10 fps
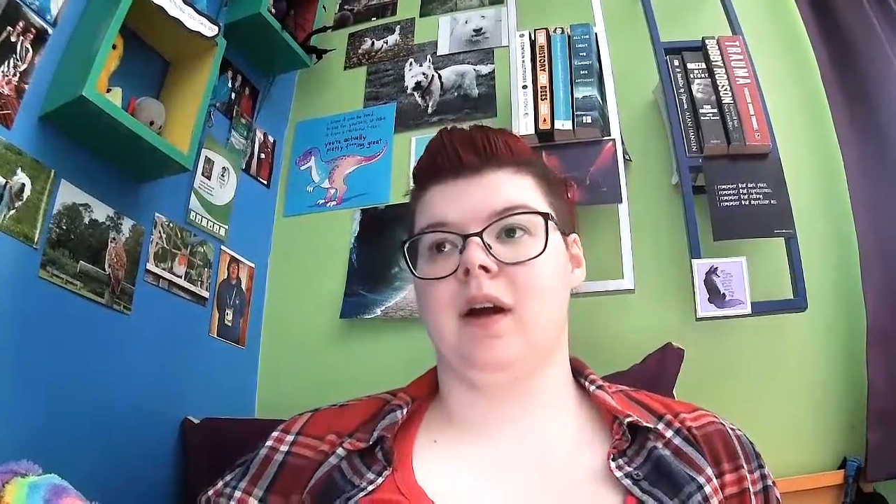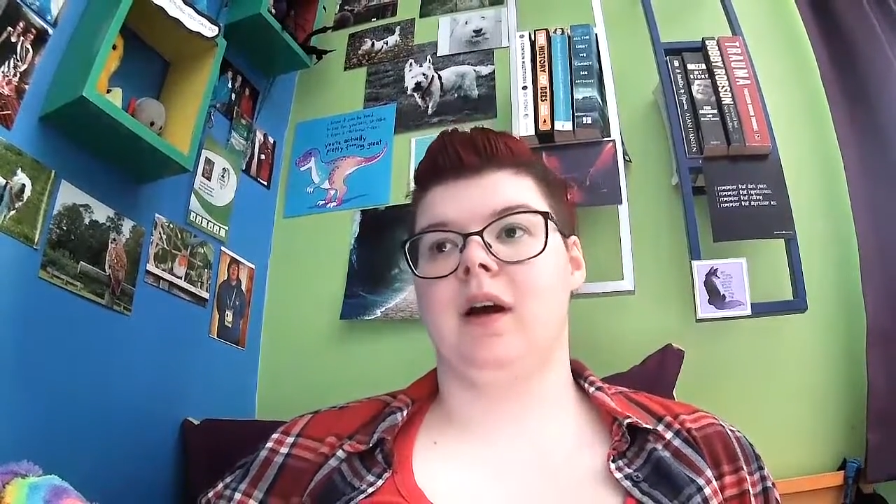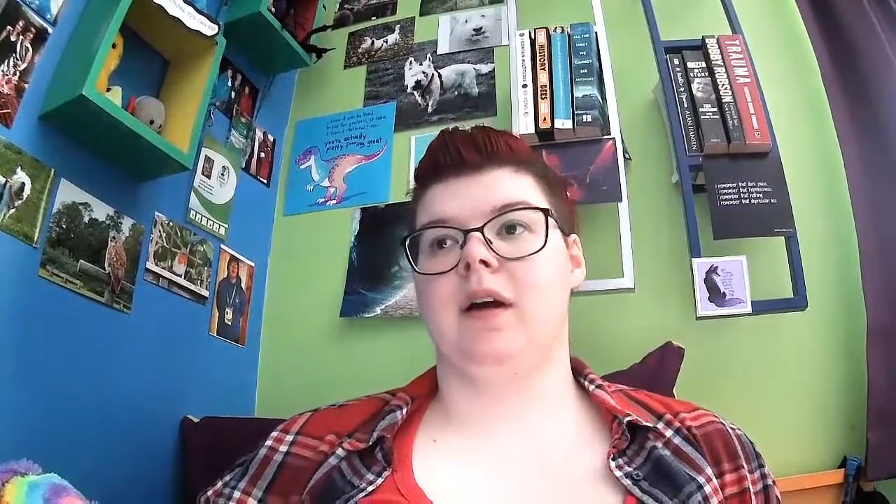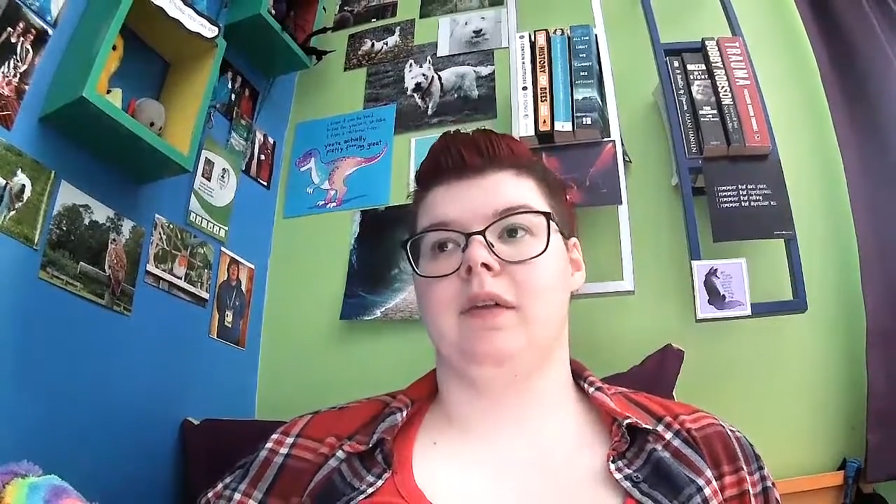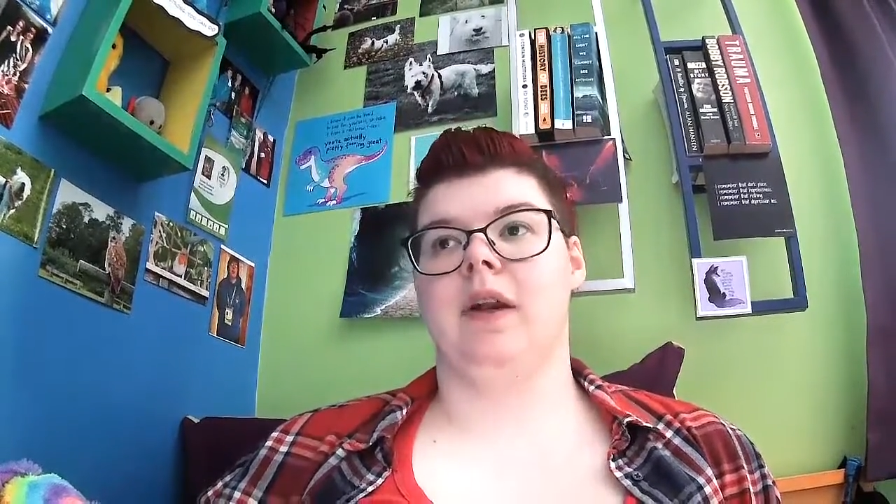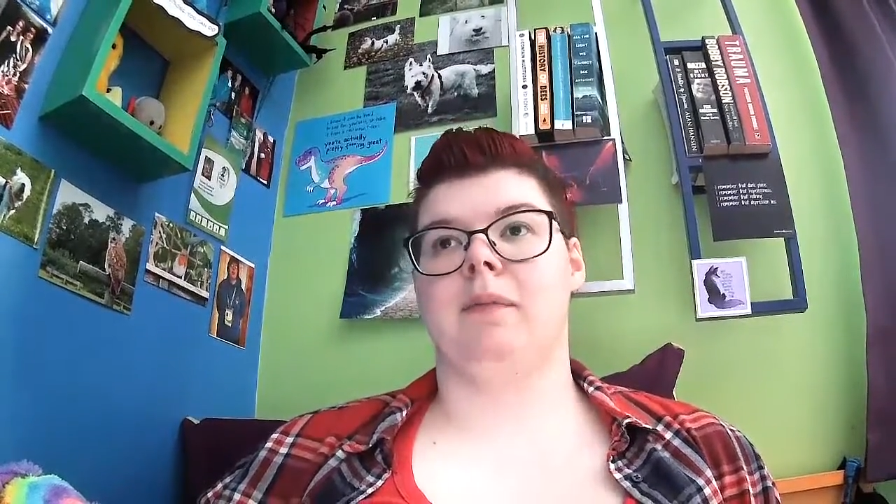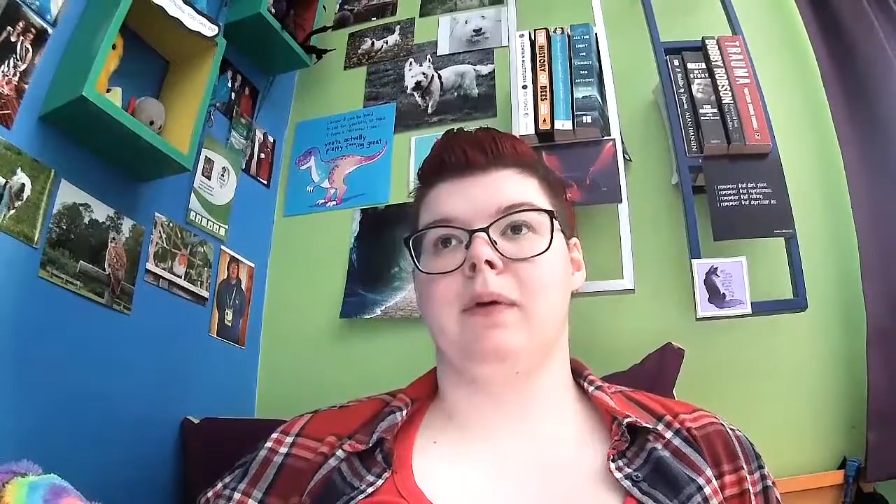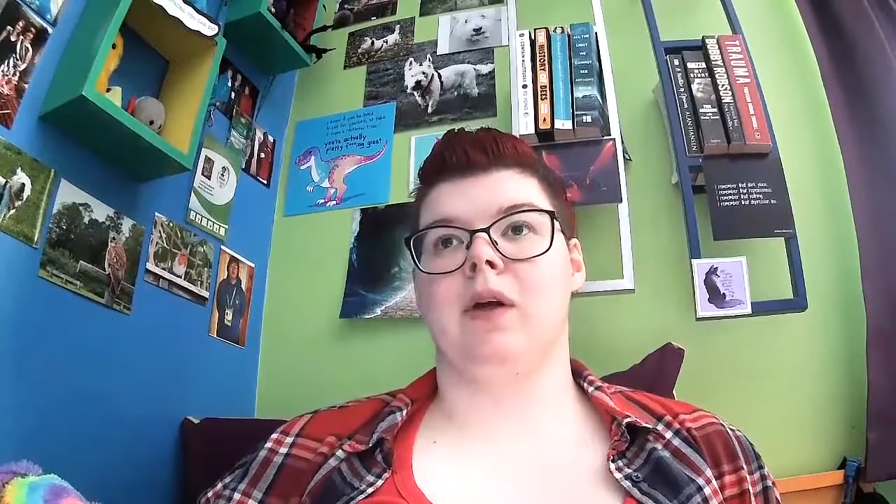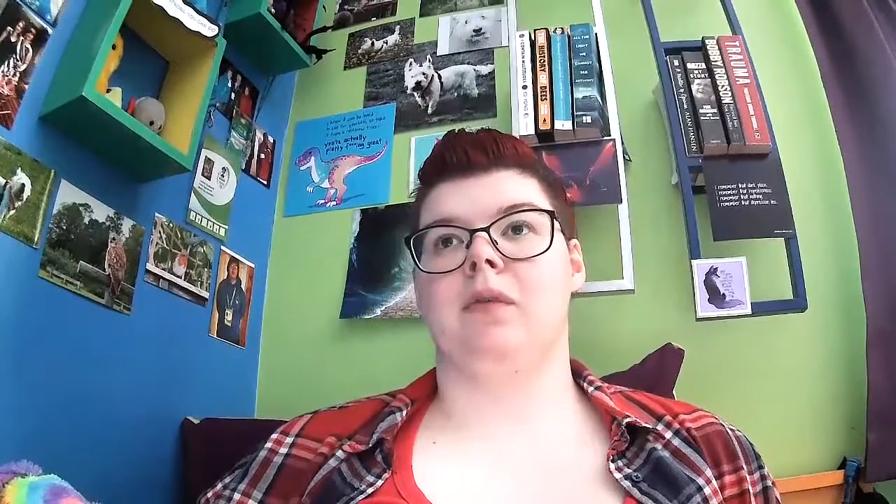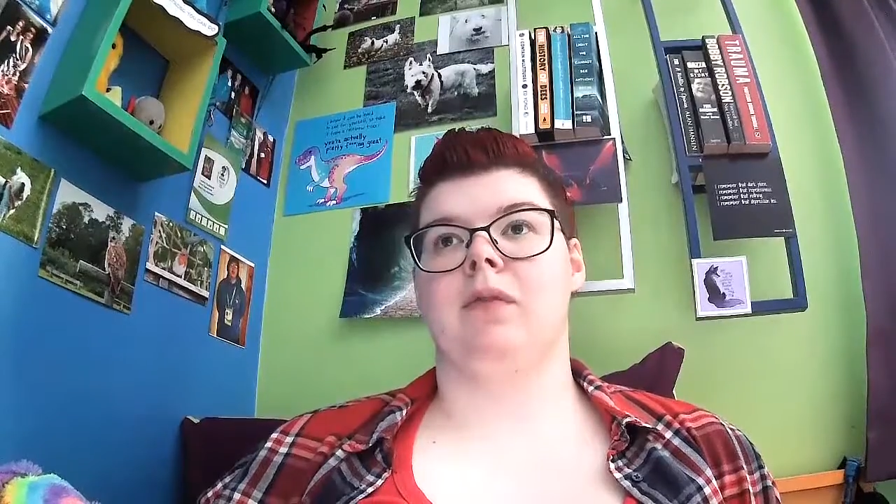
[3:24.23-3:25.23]
And it
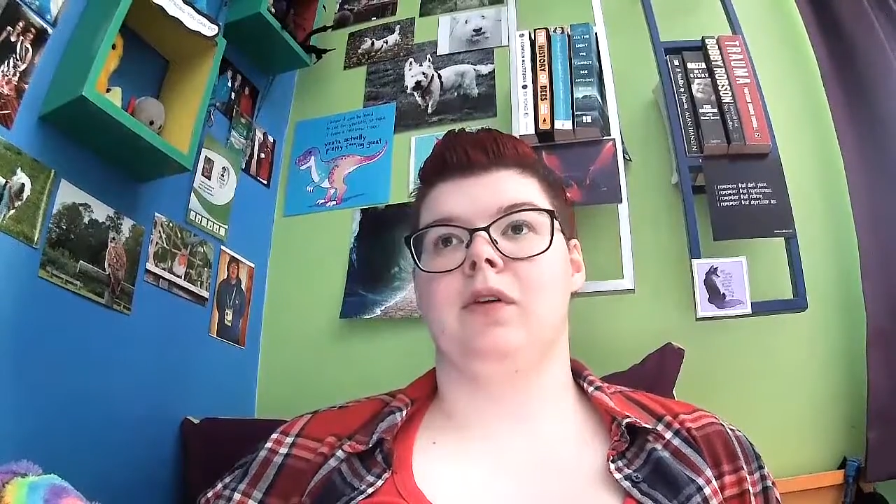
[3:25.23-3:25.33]
built up